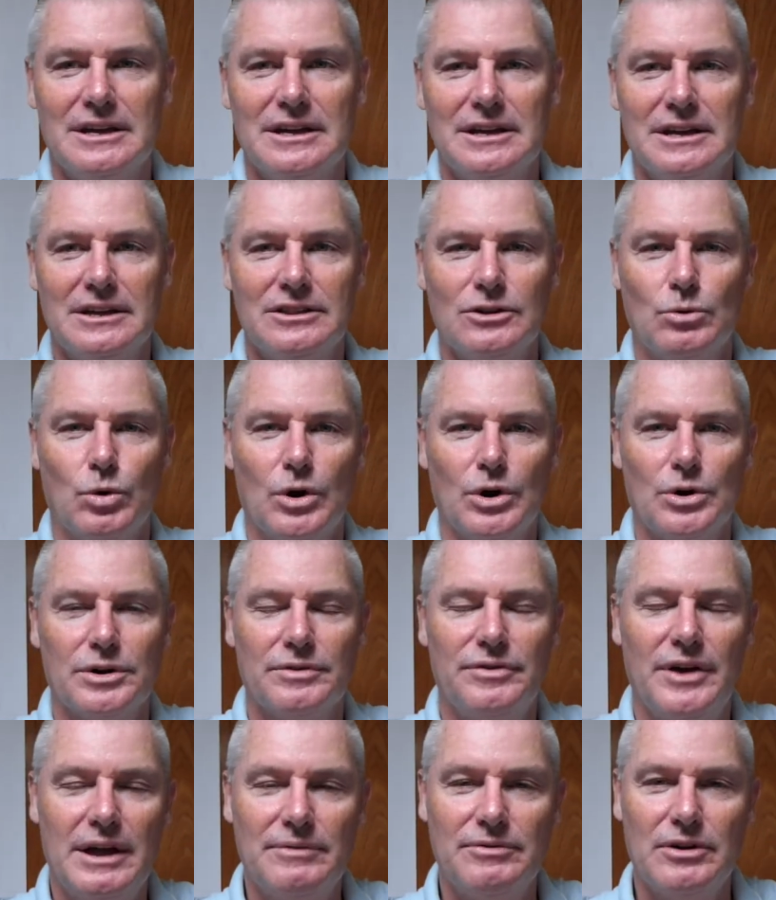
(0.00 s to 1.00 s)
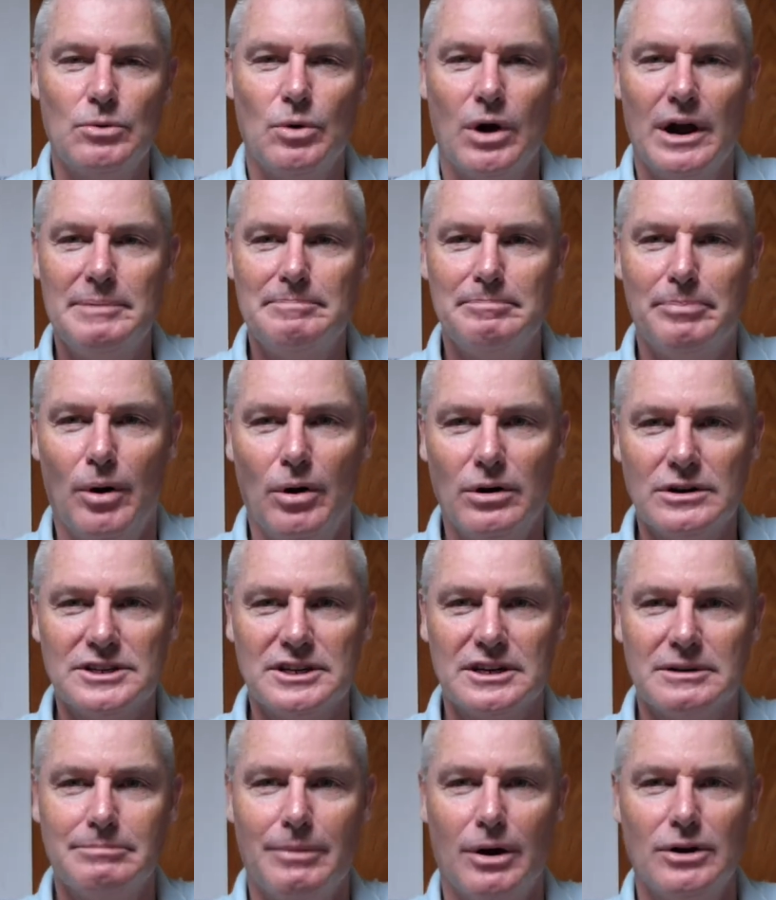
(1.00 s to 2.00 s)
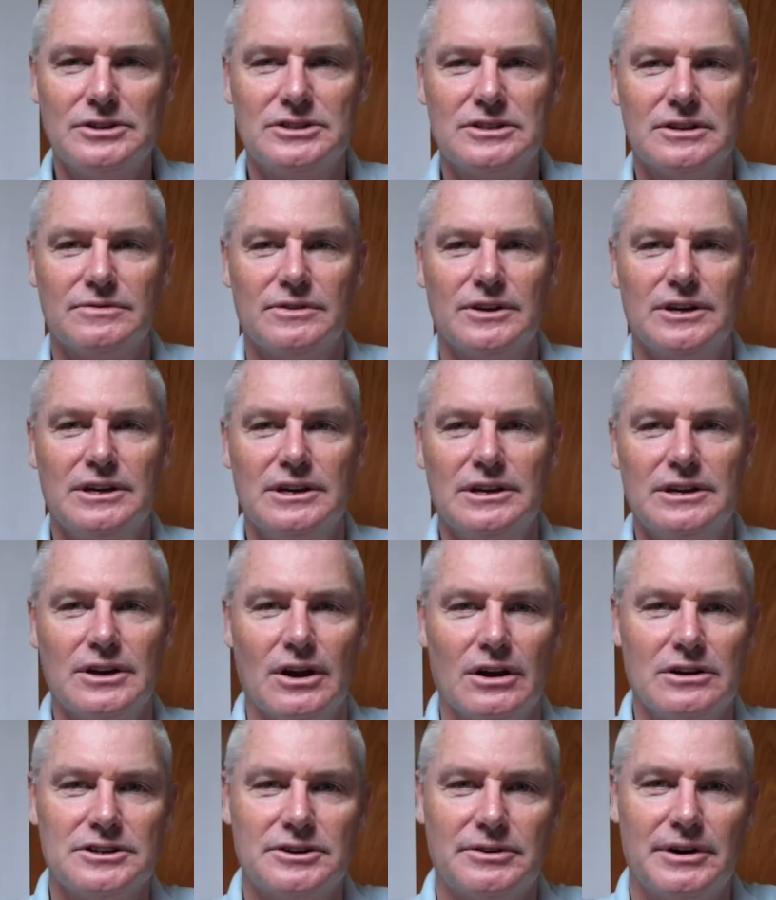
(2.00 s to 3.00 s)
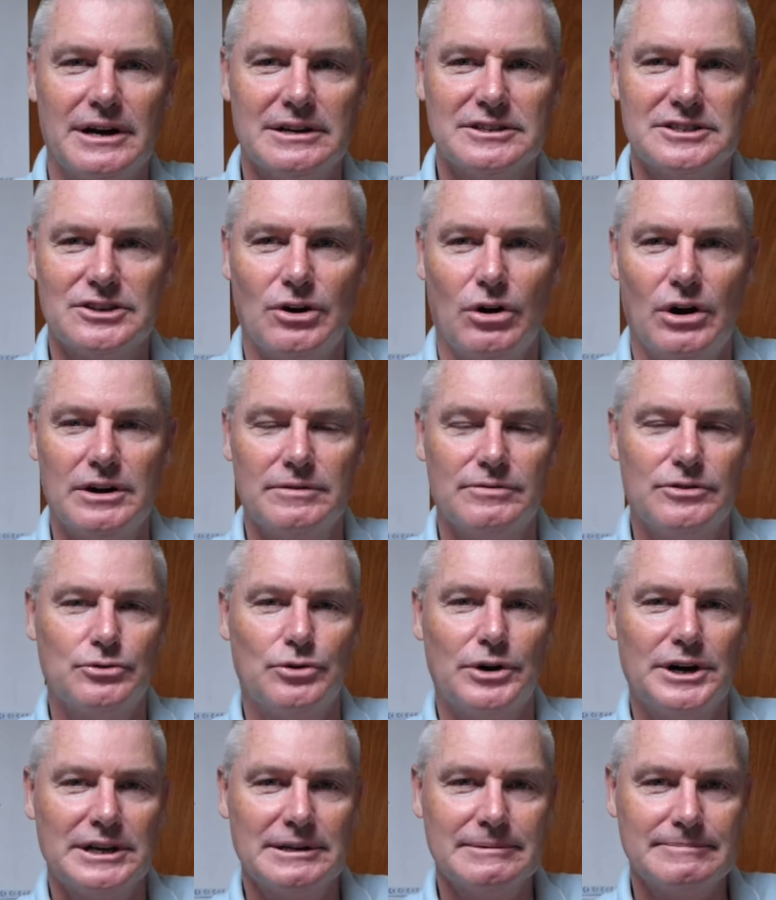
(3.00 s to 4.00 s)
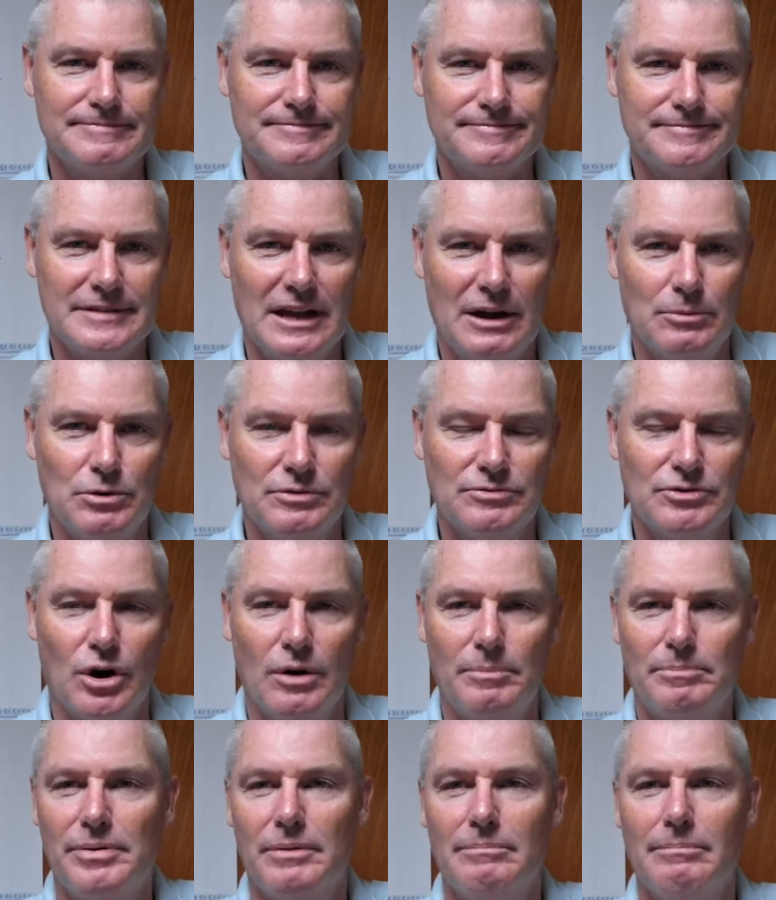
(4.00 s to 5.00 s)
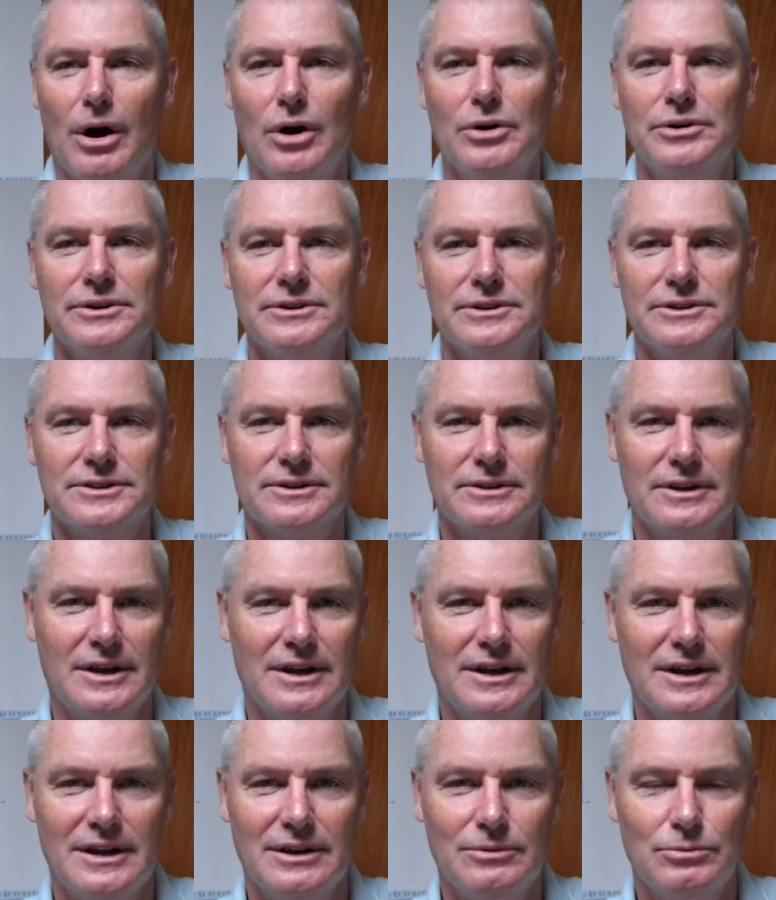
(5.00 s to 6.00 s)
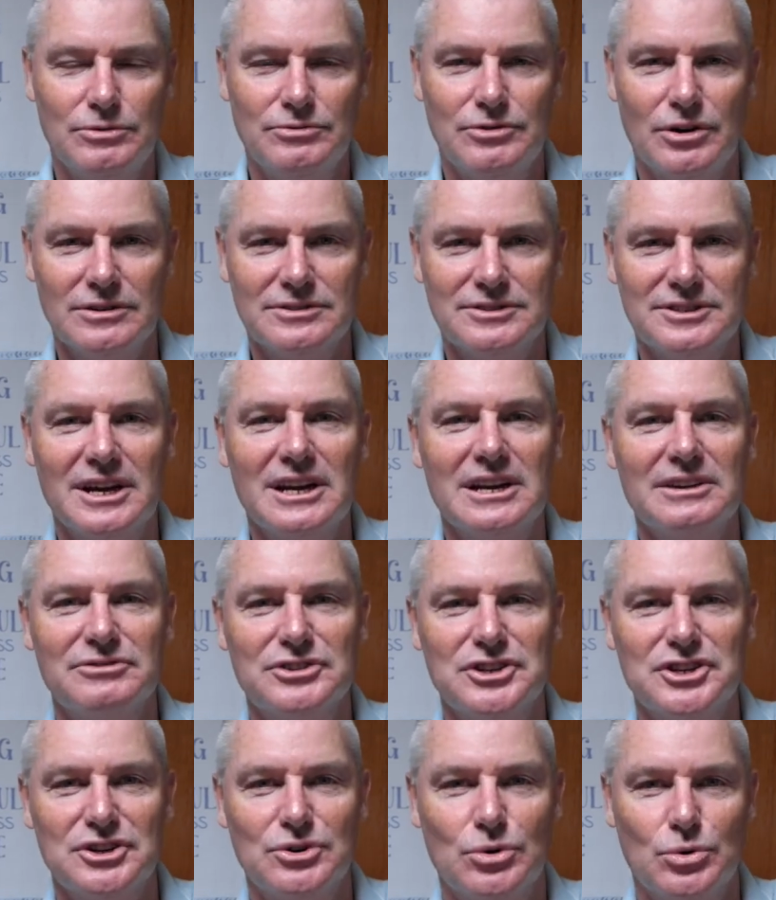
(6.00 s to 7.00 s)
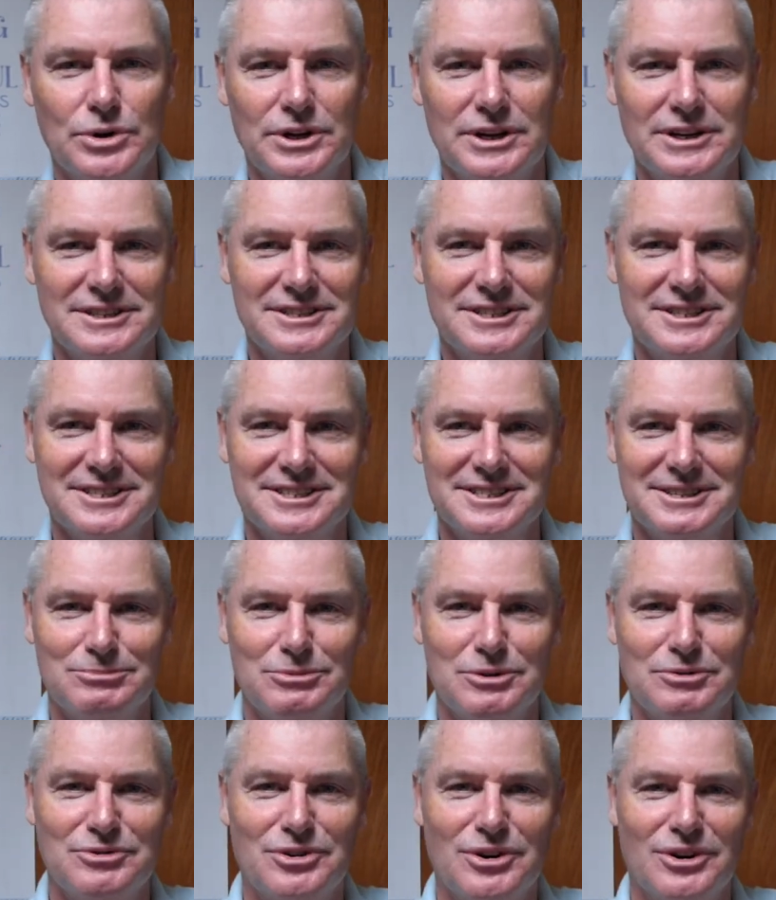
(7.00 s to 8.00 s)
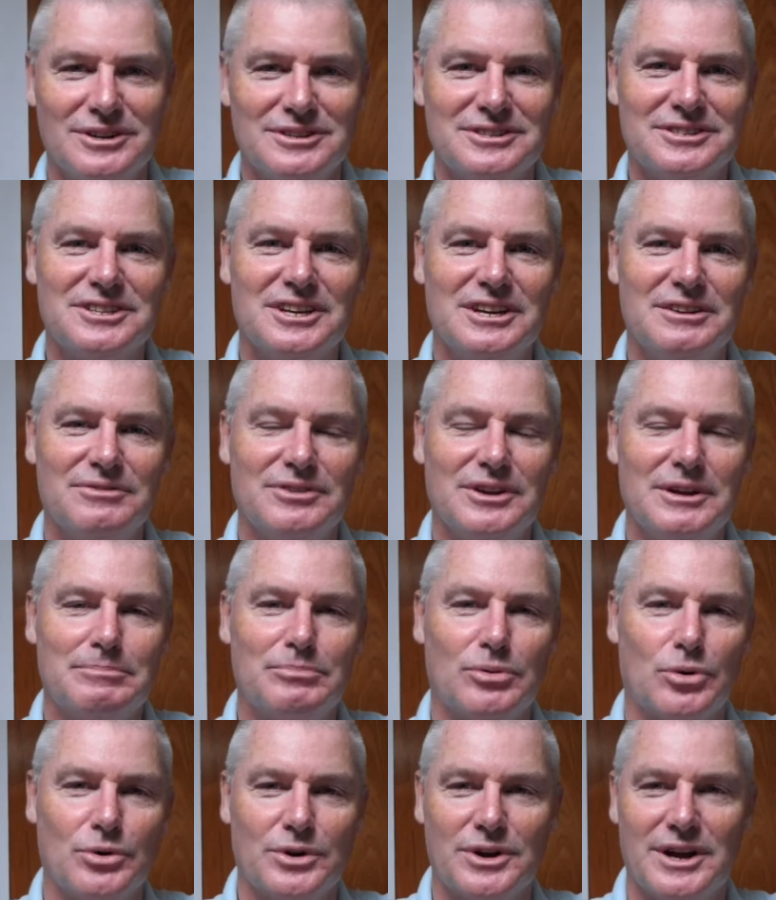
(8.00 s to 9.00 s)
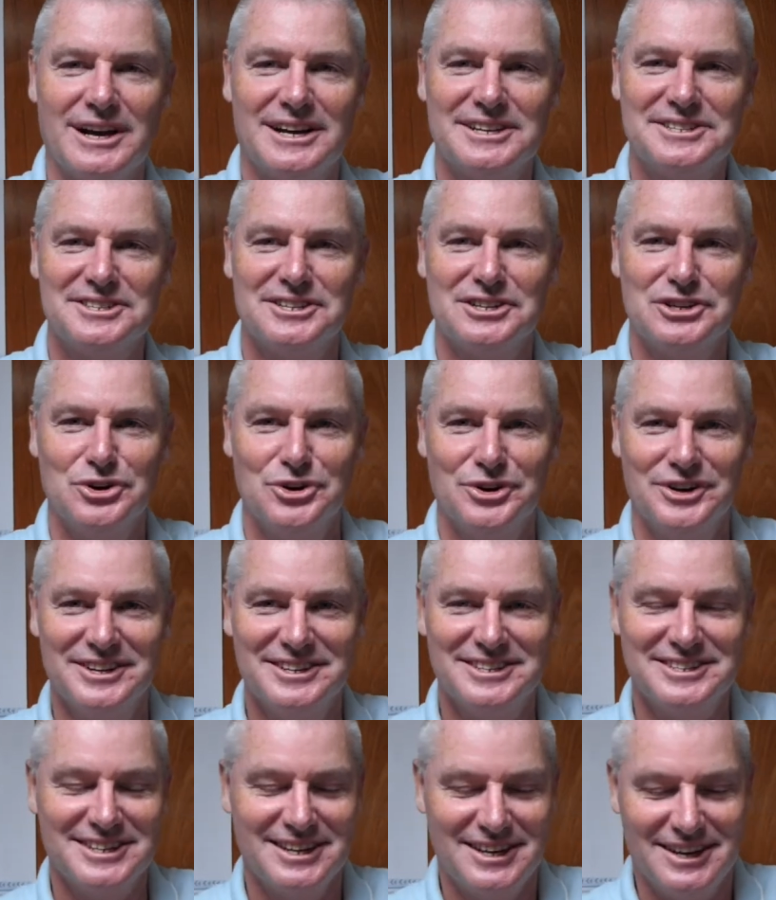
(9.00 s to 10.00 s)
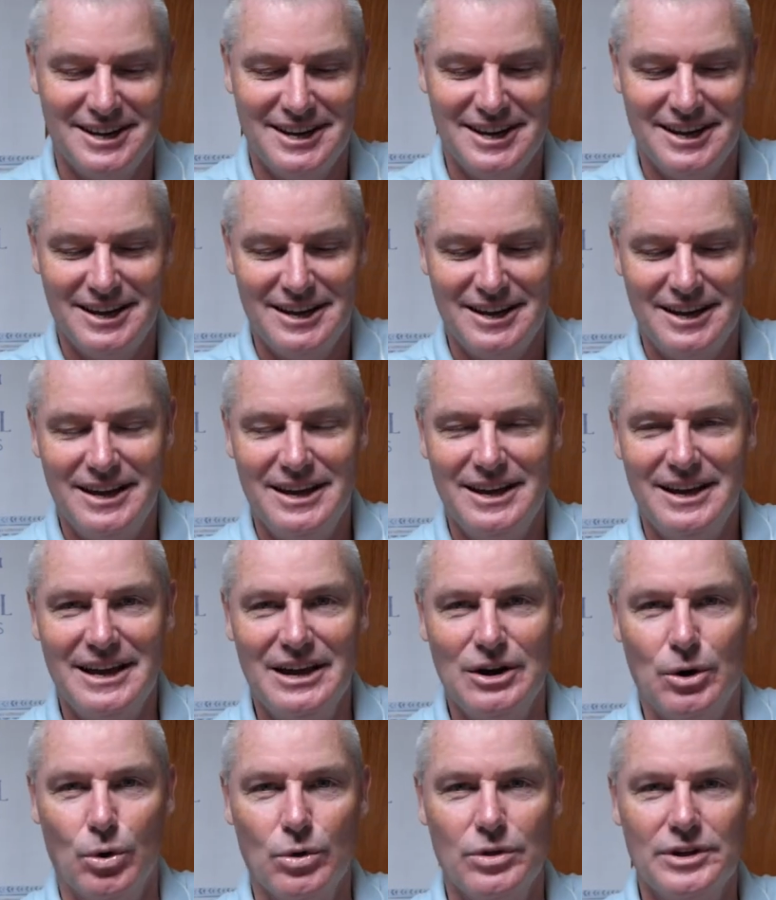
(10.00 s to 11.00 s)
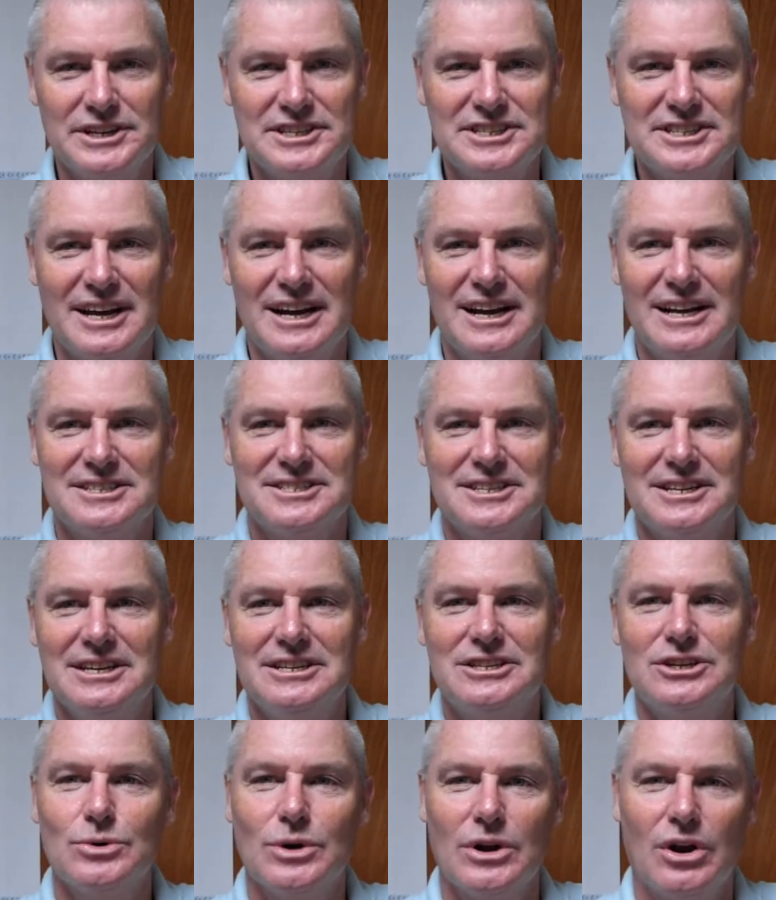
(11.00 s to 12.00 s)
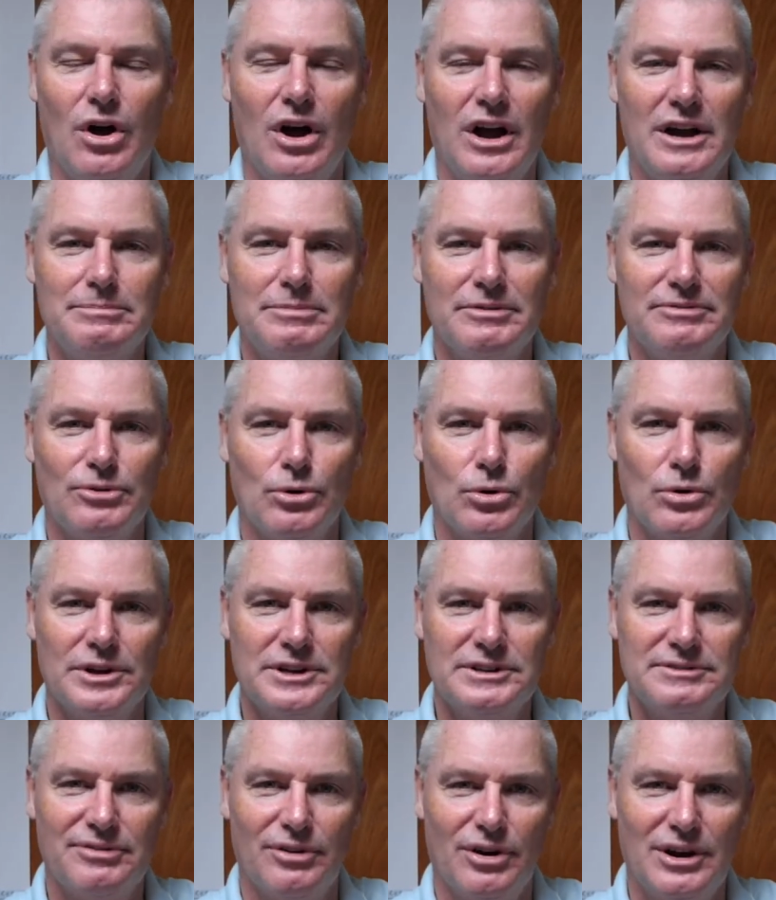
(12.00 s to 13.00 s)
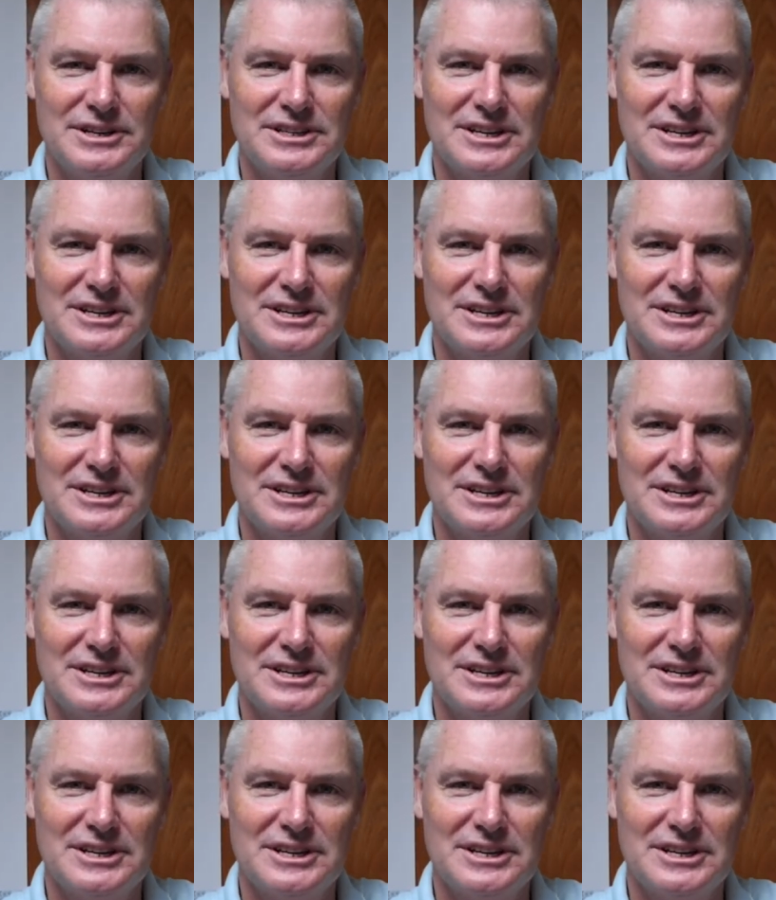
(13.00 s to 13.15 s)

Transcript: in the world of heavyweight boxing, most of the egos are outside of the ring. And we've got promoters, we've got television audiences, and we've got TV broadcasting units. And all these stars need to align before these fights